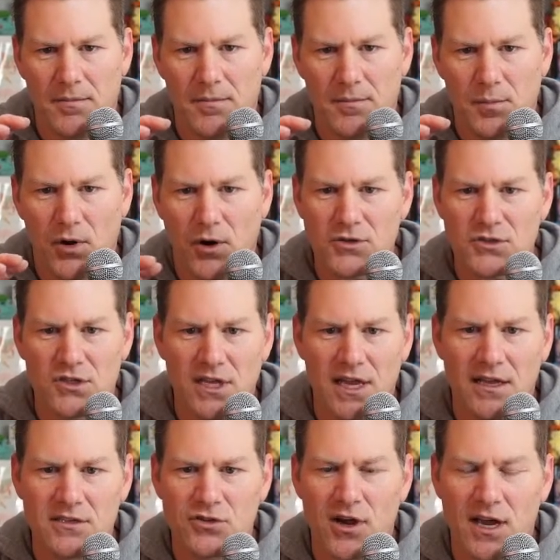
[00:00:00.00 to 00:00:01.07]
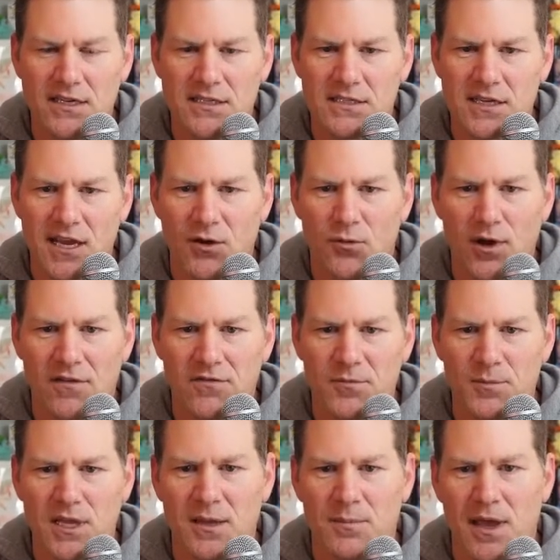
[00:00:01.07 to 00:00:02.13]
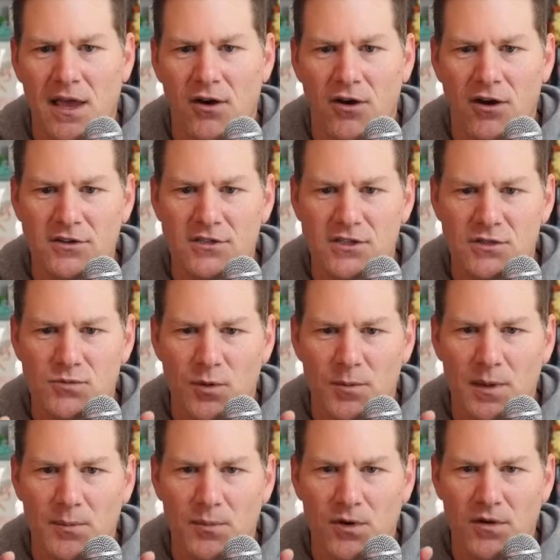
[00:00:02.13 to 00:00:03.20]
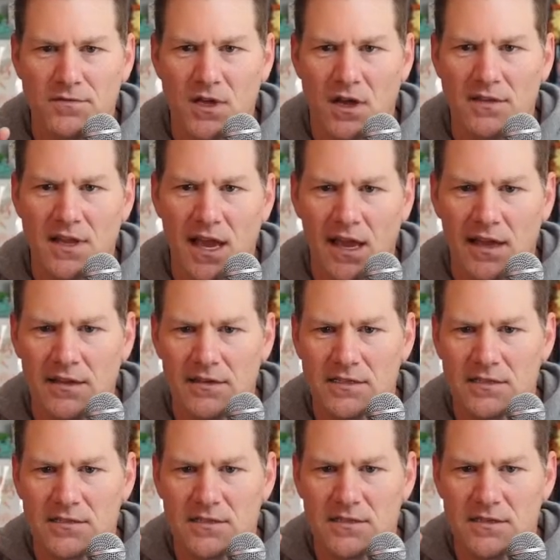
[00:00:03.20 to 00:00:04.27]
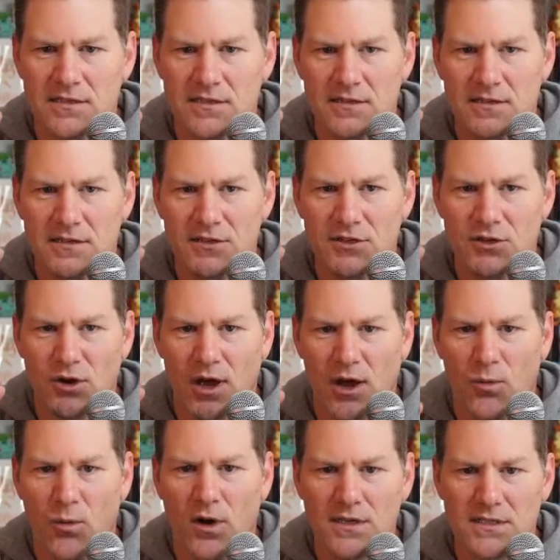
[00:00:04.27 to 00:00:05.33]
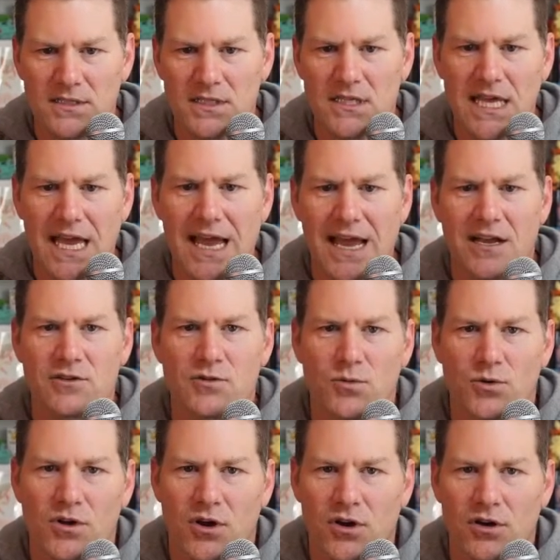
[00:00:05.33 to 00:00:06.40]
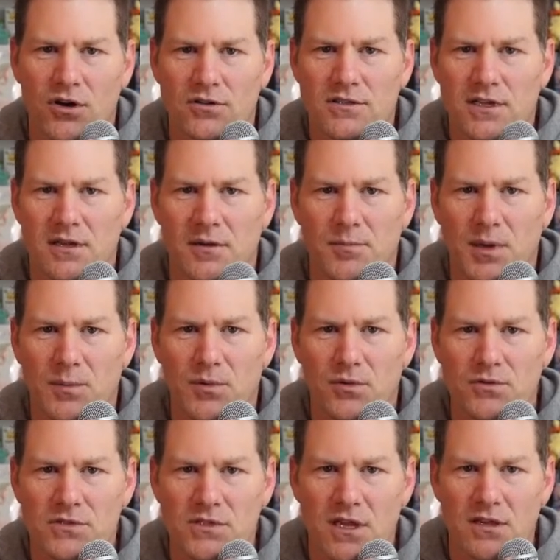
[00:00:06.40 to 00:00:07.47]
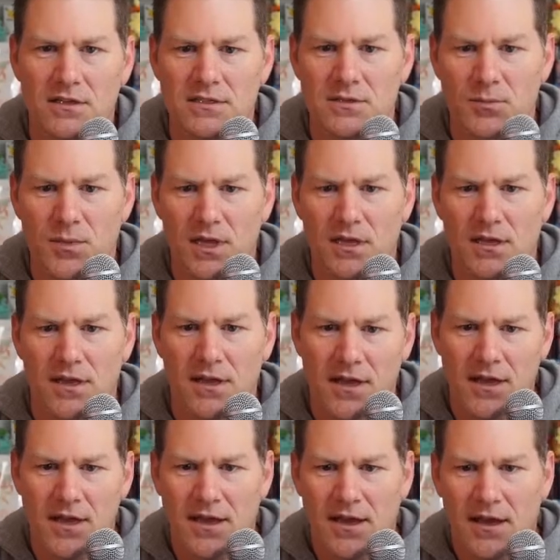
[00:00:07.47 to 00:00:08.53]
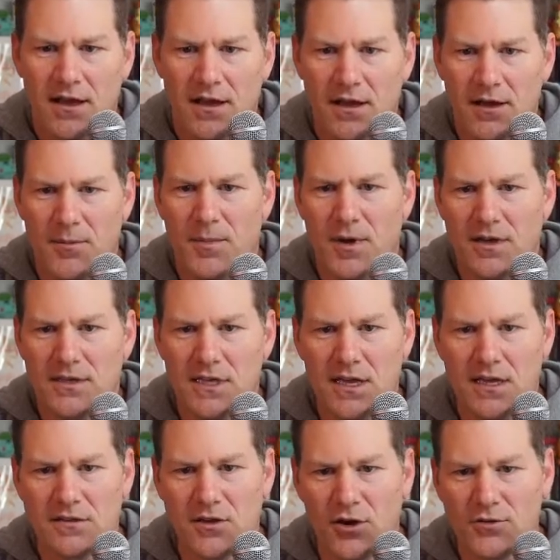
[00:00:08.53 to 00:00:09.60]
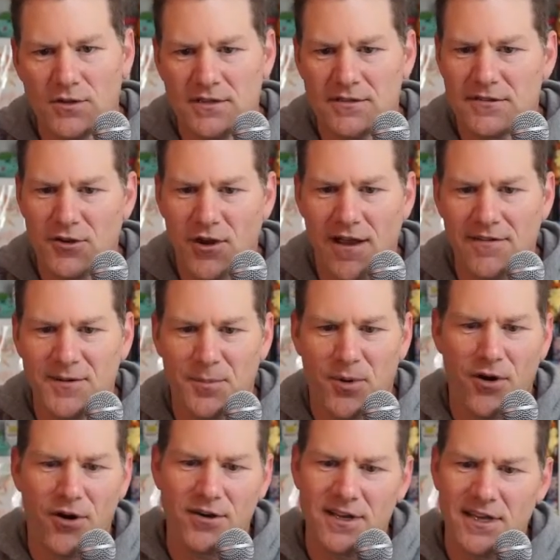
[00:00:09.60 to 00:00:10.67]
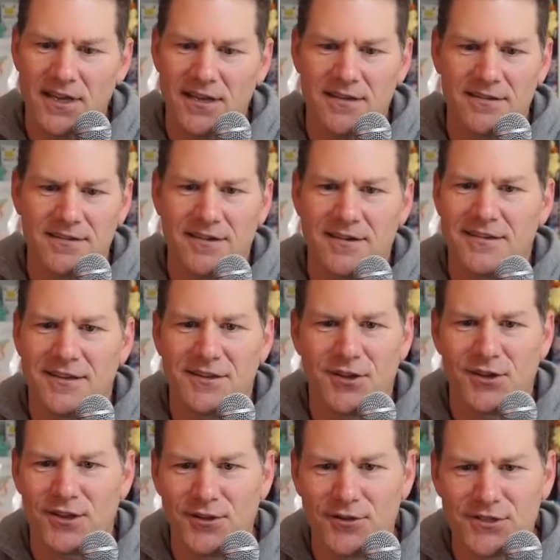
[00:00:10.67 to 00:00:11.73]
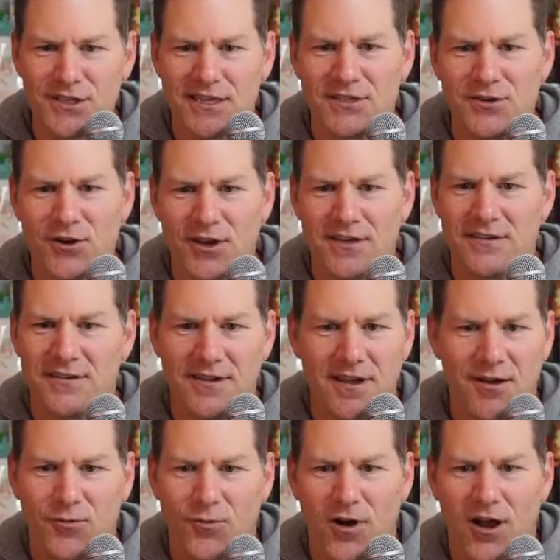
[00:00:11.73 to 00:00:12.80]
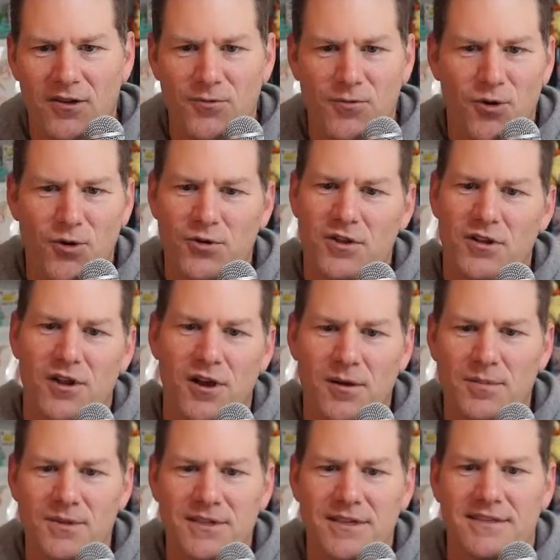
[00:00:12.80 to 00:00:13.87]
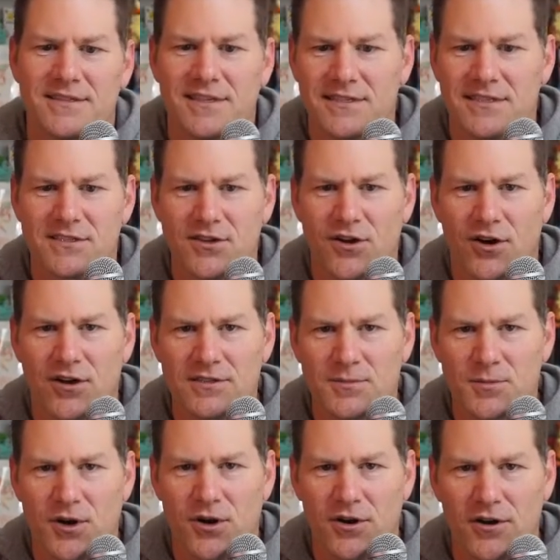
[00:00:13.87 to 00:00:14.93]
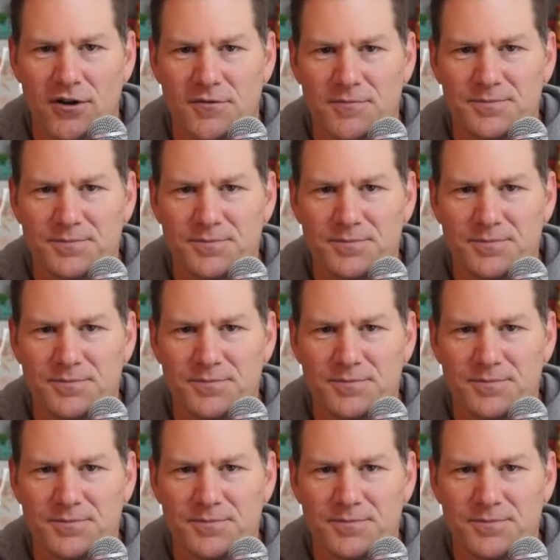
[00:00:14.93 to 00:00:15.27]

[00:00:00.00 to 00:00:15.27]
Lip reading: Personally, I try to stay away from eBay auctions where people have done that. I want to see the actual card that people are selling to me. Again, though, they're having a party. It looks like they're at a rock and roll club. This is an awesome card.